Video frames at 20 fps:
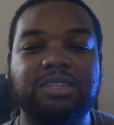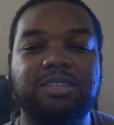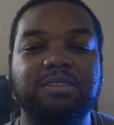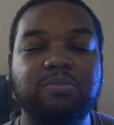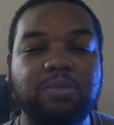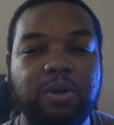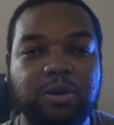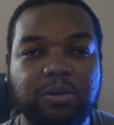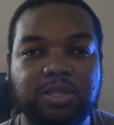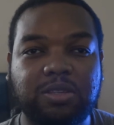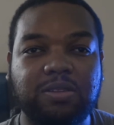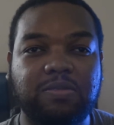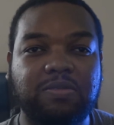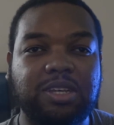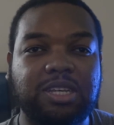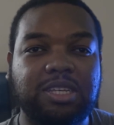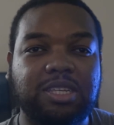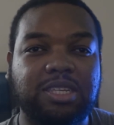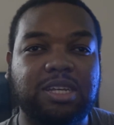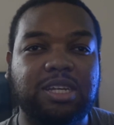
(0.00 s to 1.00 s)
to most of
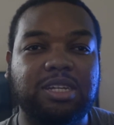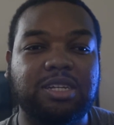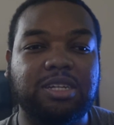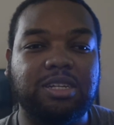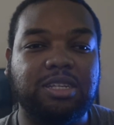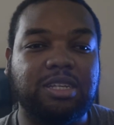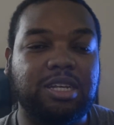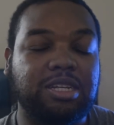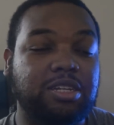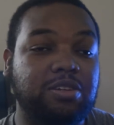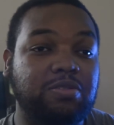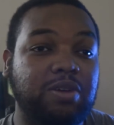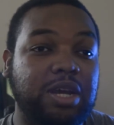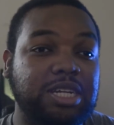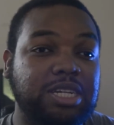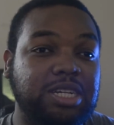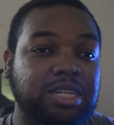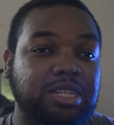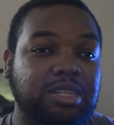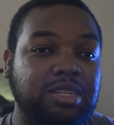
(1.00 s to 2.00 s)
these
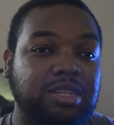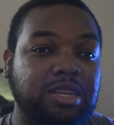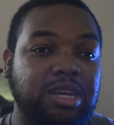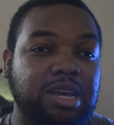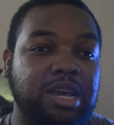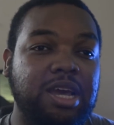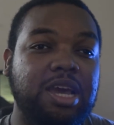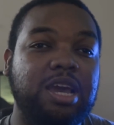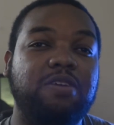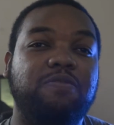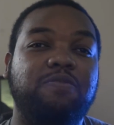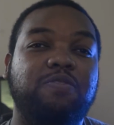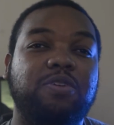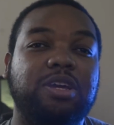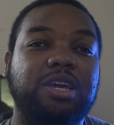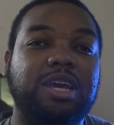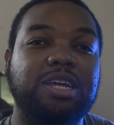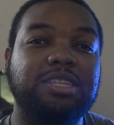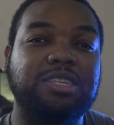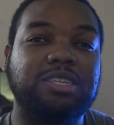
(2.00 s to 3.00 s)
situations. If it
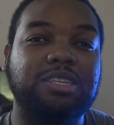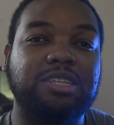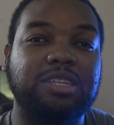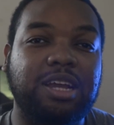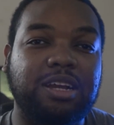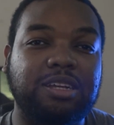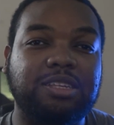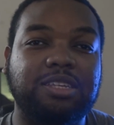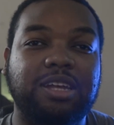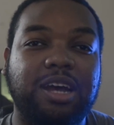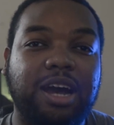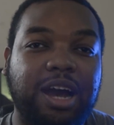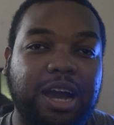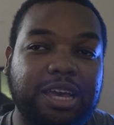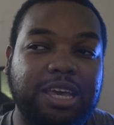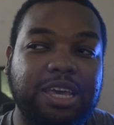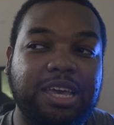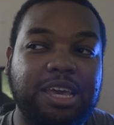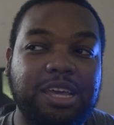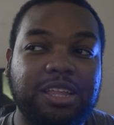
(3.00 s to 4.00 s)
gets next to high
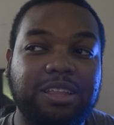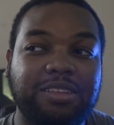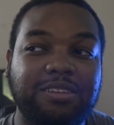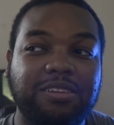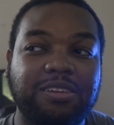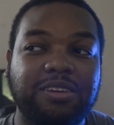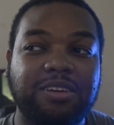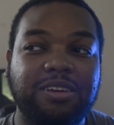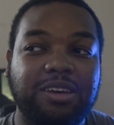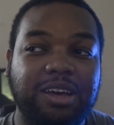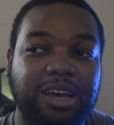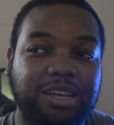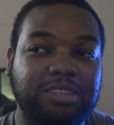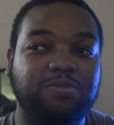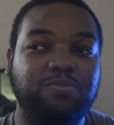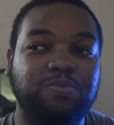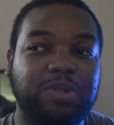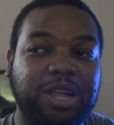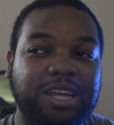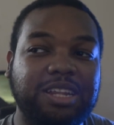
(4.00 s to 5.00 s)
heat, as
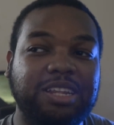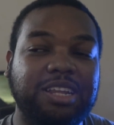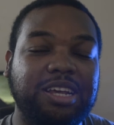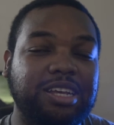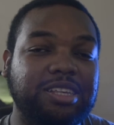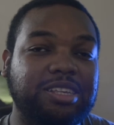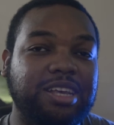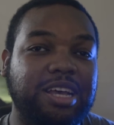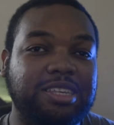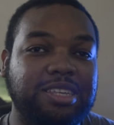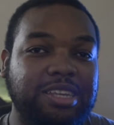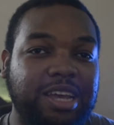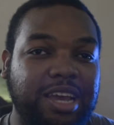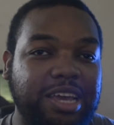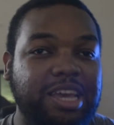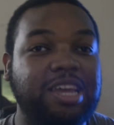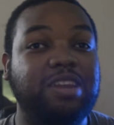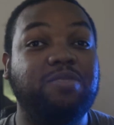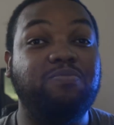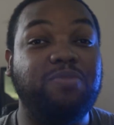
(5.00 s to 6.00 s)
blatantly as I say,
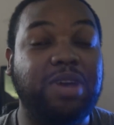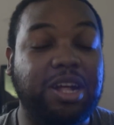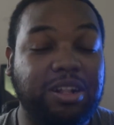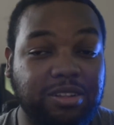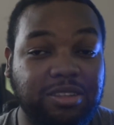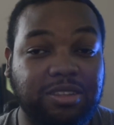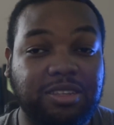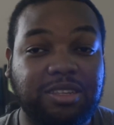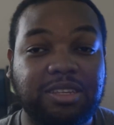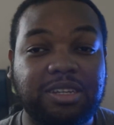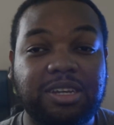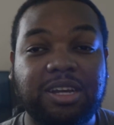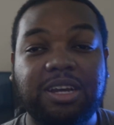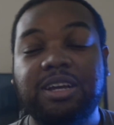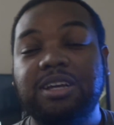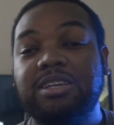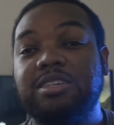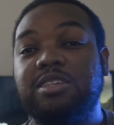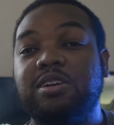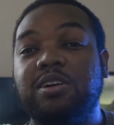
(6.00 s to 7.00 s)
it melts.
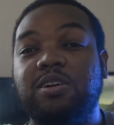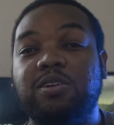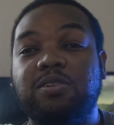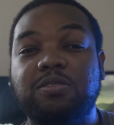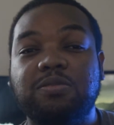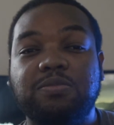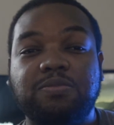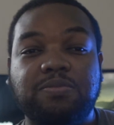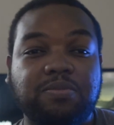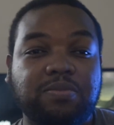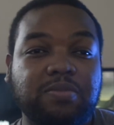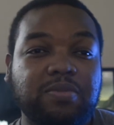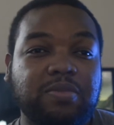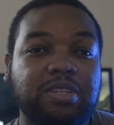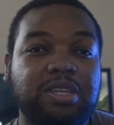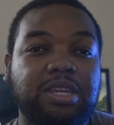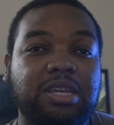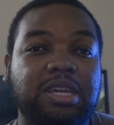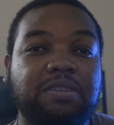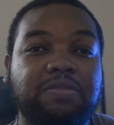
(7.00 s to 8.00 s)
So
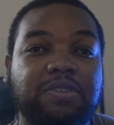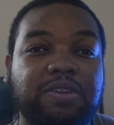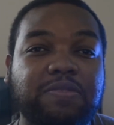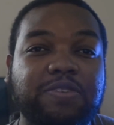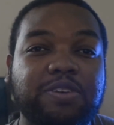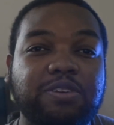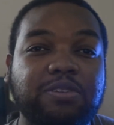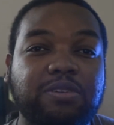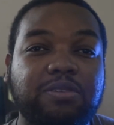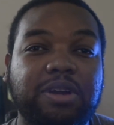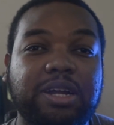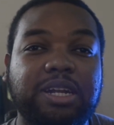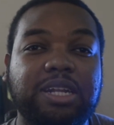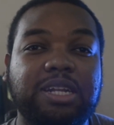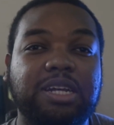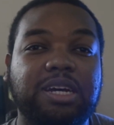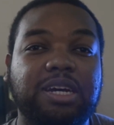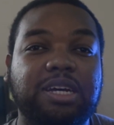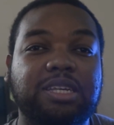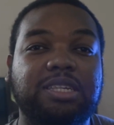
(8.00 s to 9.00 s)
even if you
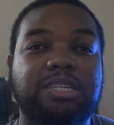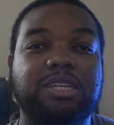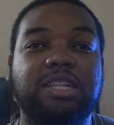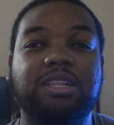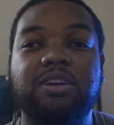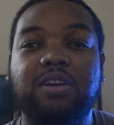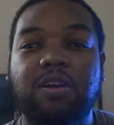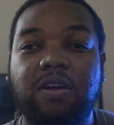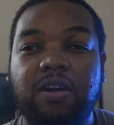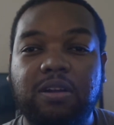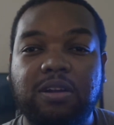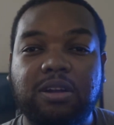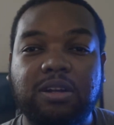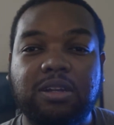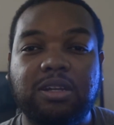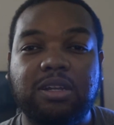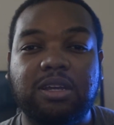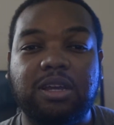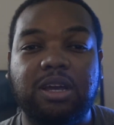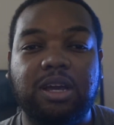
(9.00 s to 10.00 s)
created a silicone
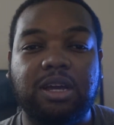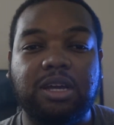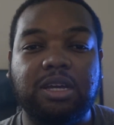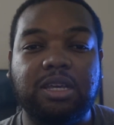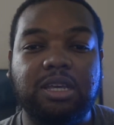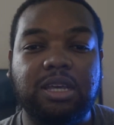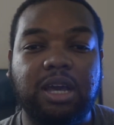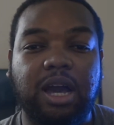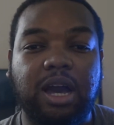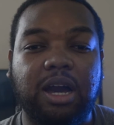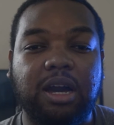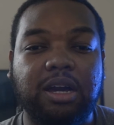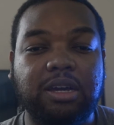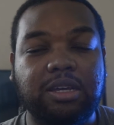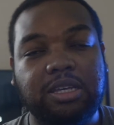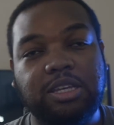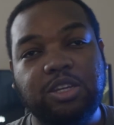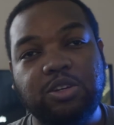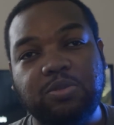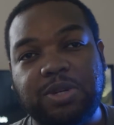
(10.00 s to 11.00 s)

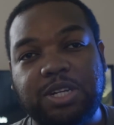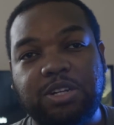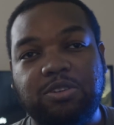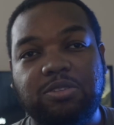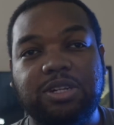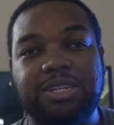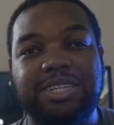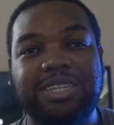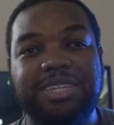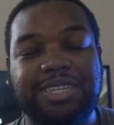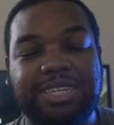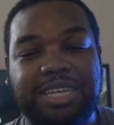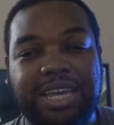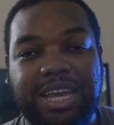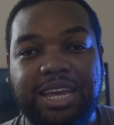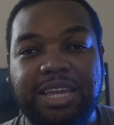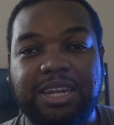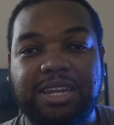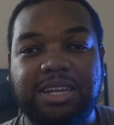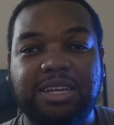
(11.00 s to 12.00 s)
humanoid
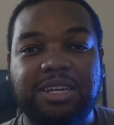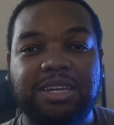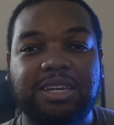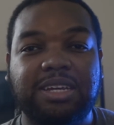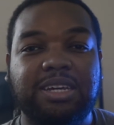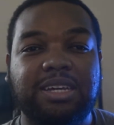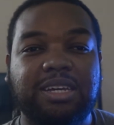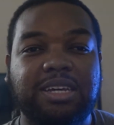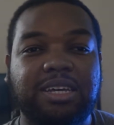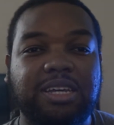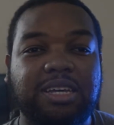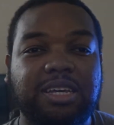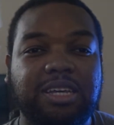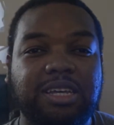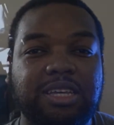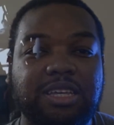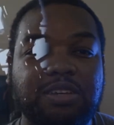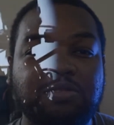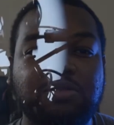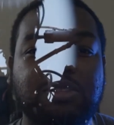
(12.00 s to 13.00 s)
skin, you